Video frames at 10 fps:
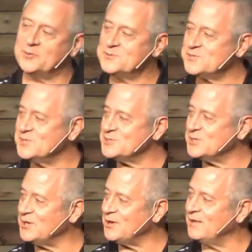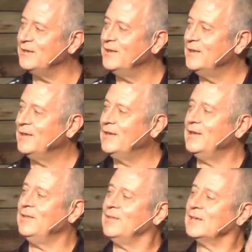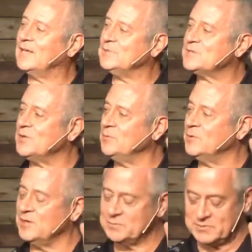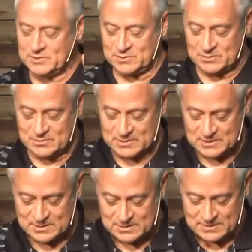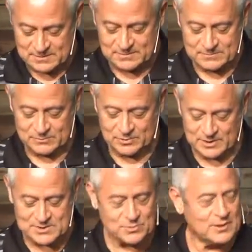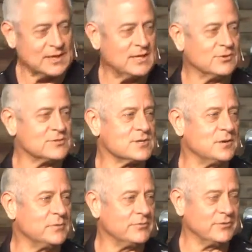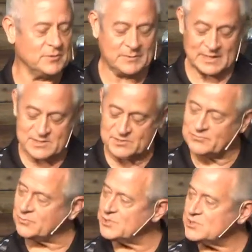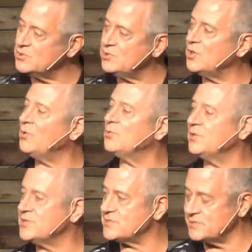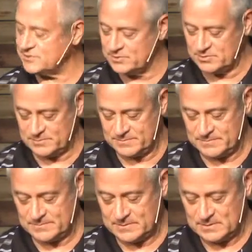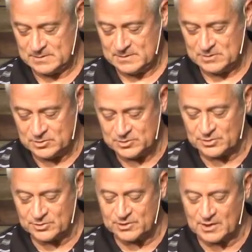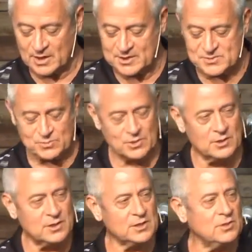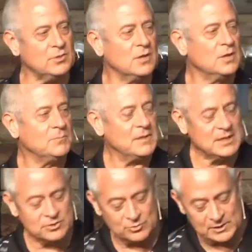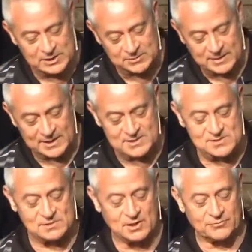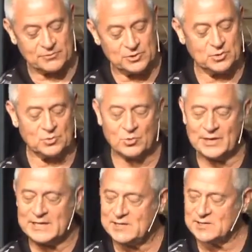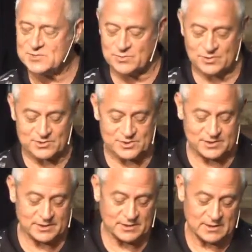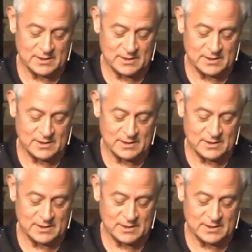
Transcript: those sins to God and that keeps coming up to you, realize where that guilt's coming from. And that's a voice you don't listen to. You turn to God's word and you begin to read about his love for you and what he does with our sin.